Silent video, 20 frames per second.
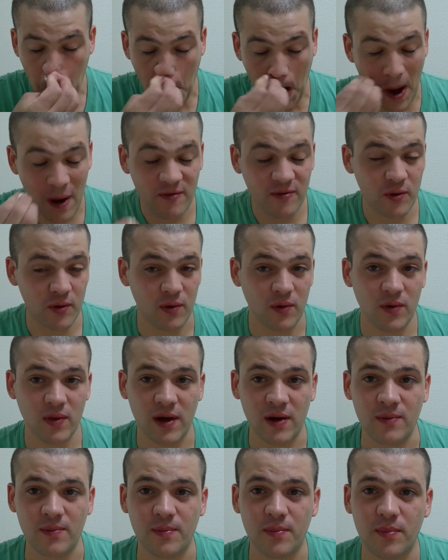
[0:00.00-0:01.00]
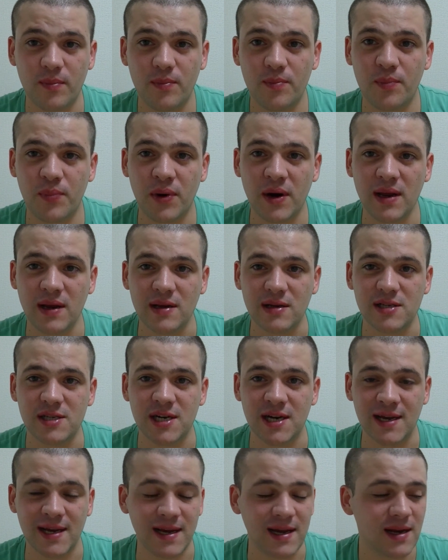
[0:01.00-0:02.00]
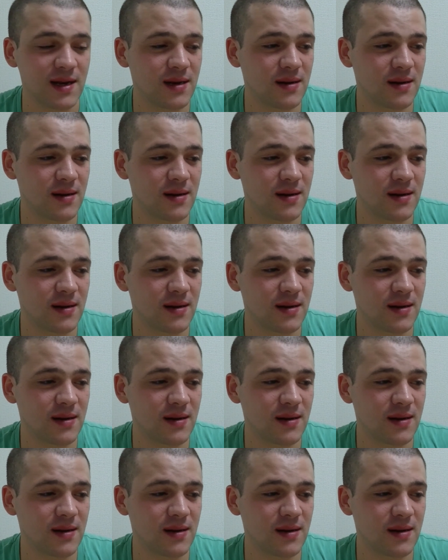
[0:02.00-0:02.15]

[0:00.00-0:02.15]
Overall though, brilliant chili.